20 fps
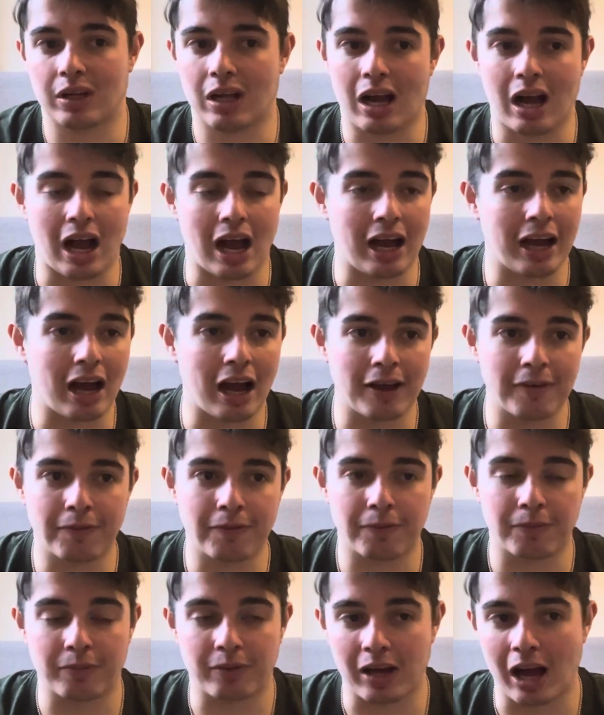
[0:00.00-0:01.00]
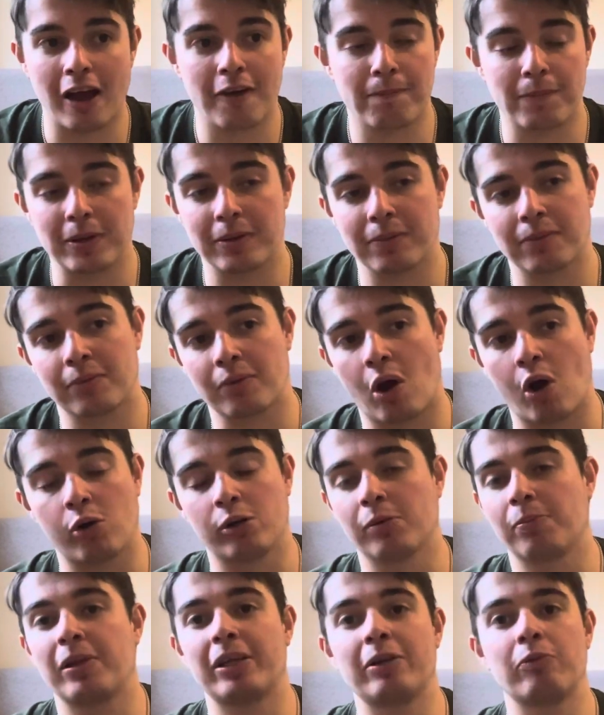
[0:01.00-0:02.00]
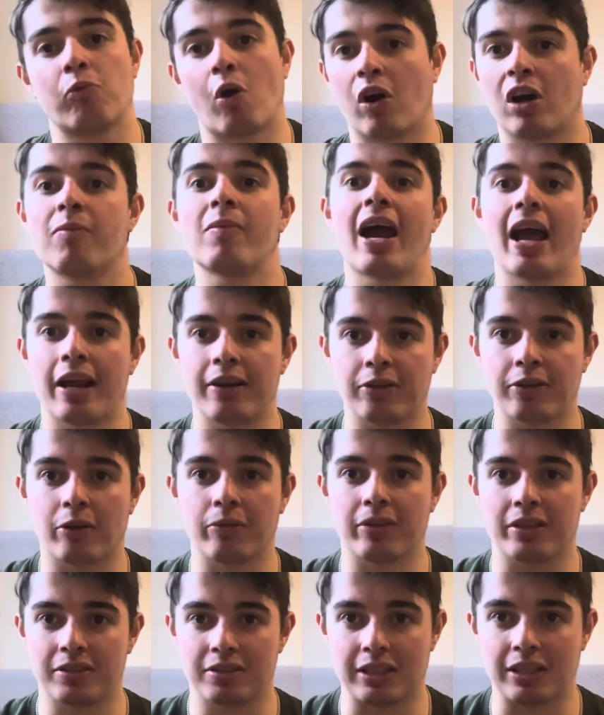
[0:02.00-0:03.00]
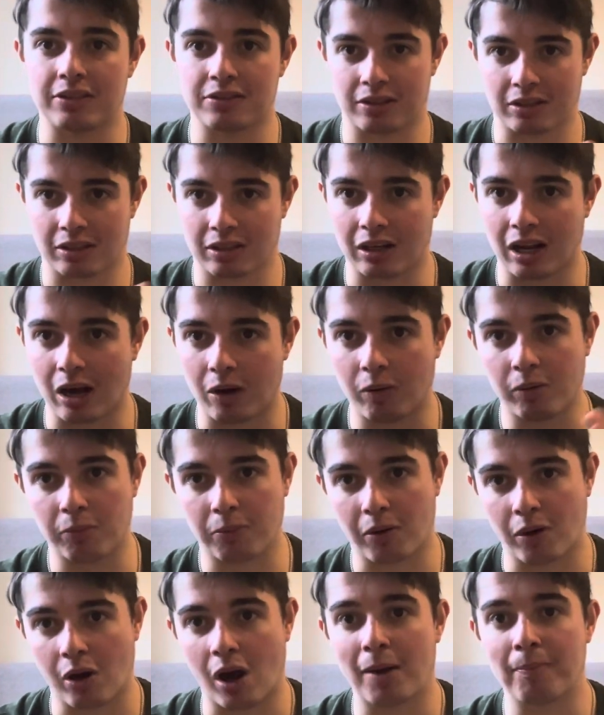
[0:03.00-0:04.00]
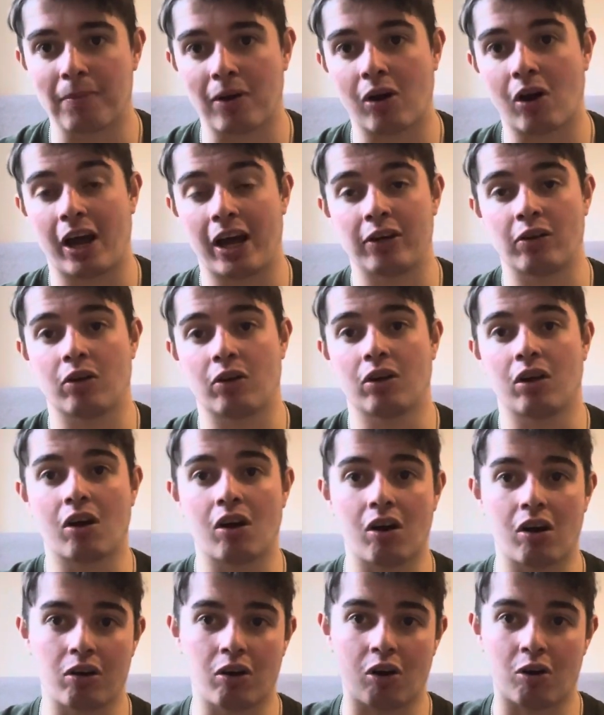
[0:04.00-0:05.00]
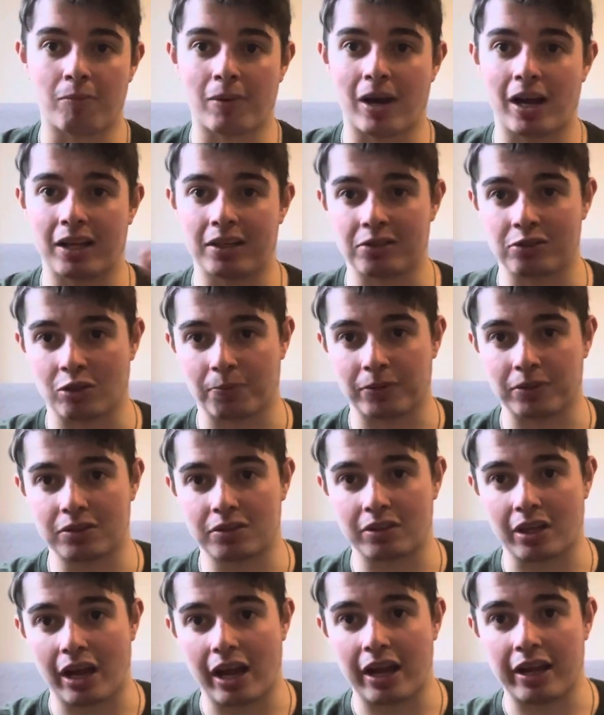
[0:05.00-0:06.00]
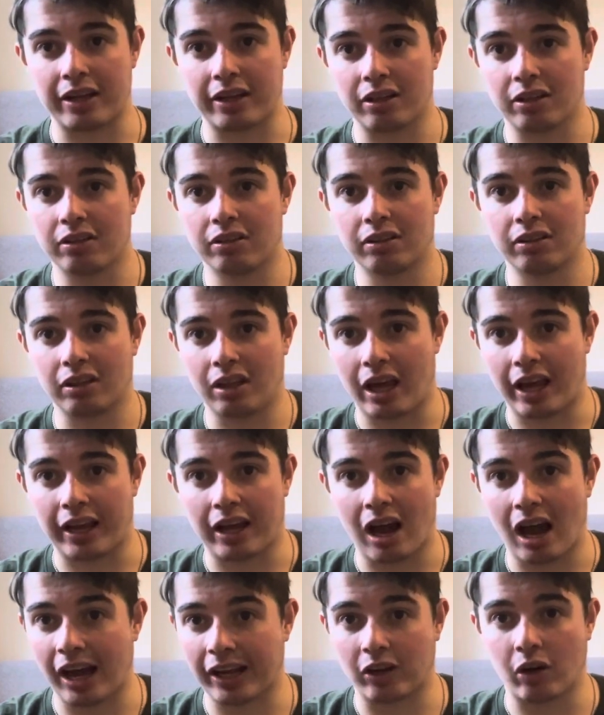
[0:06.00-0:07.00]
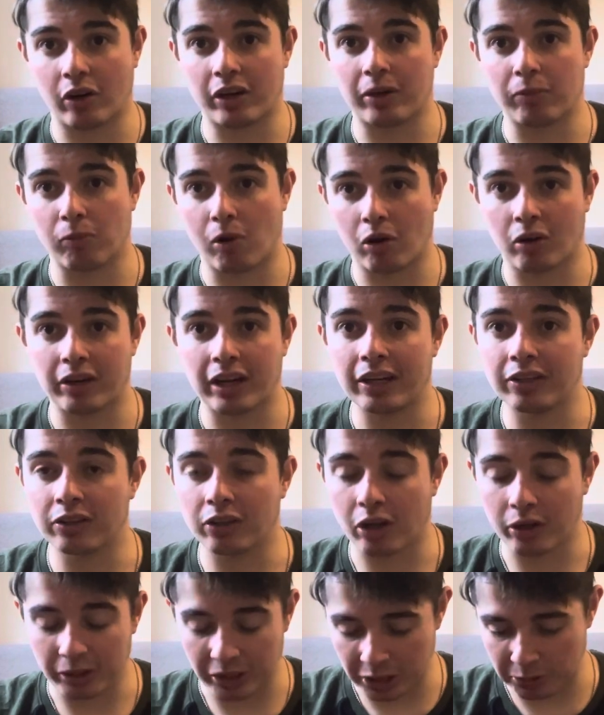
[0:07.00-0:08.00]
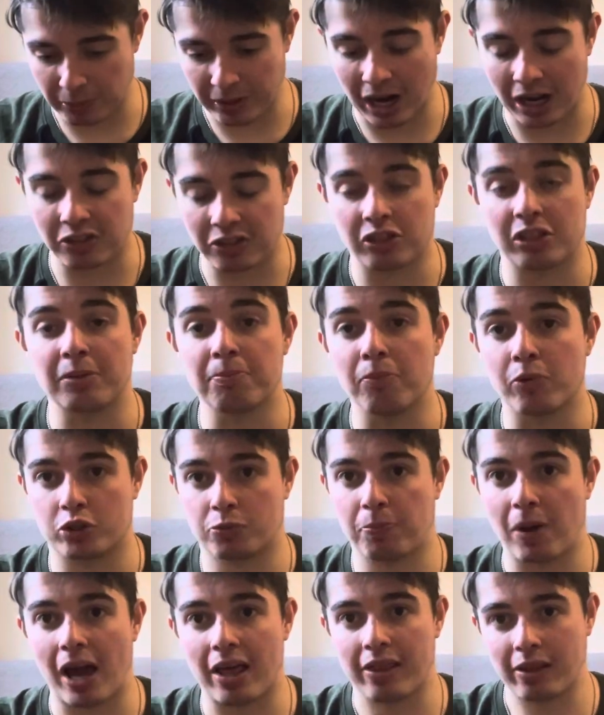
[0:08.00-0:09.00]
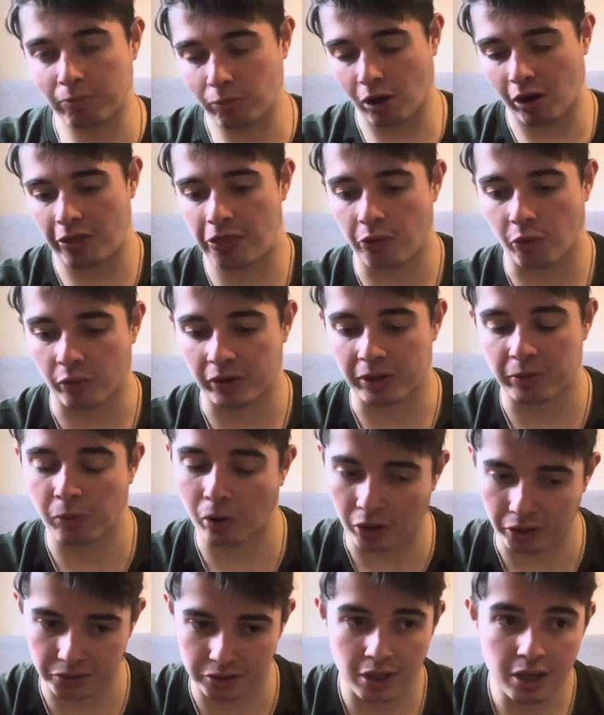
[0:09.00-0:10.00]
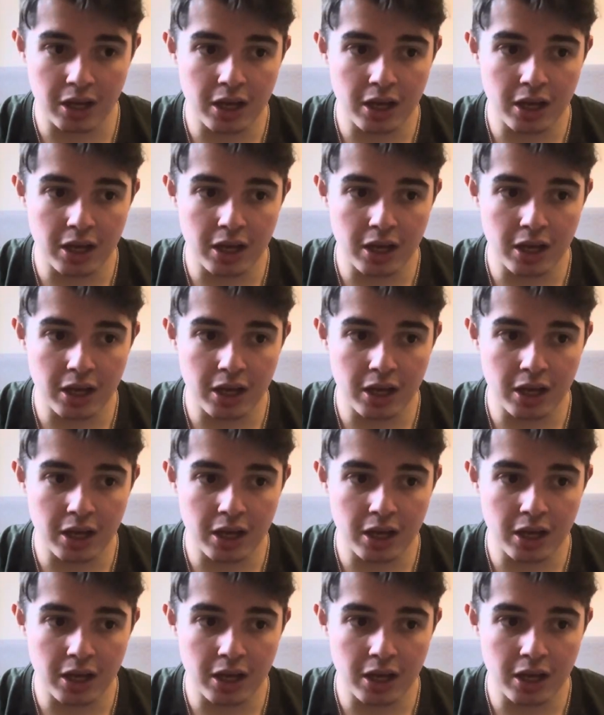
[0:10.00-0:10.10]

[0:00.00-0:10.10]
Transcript: I've been horribly wrong about Endo this season, and now hand on heart, I hold my hands up and say, like, I got it wrong on Endo. He's been actually much better than what I thought he was.